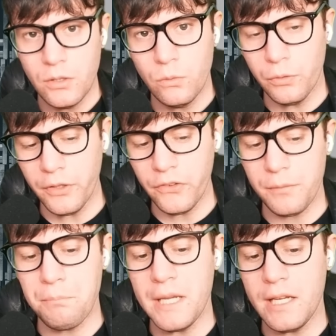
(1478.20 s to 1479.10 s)
What does
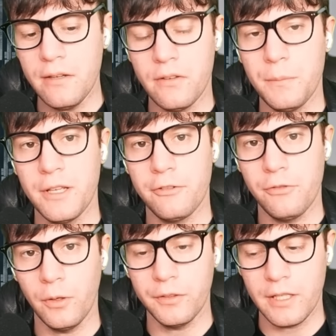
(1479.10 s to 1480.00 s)
it mean to be a
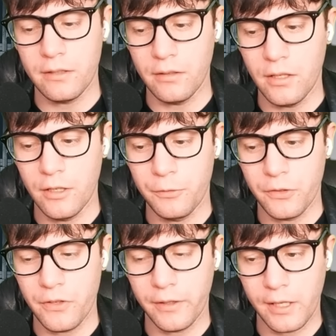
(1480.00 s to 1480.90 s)
faulty law if we're
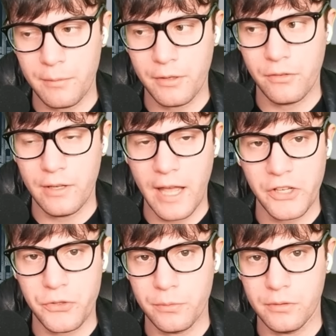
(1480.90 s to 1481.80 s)
talking about
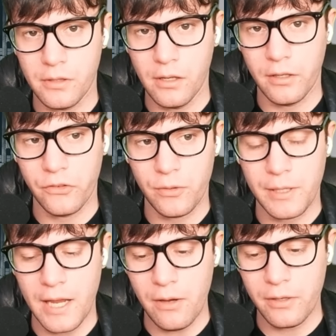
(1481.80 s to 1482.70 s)
natural laws? I
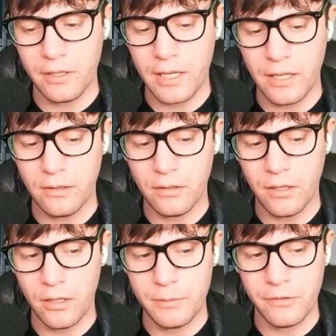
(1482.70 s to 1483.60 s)
mean, how can a
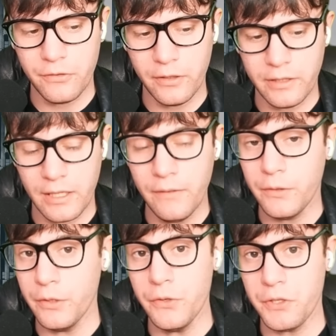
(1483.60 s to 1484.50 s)
law be faulty?
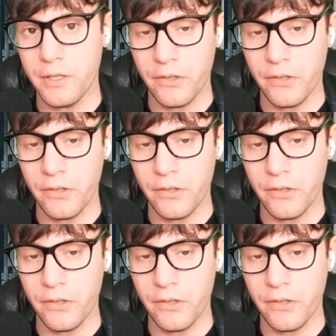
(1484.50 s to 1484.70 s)
Evolution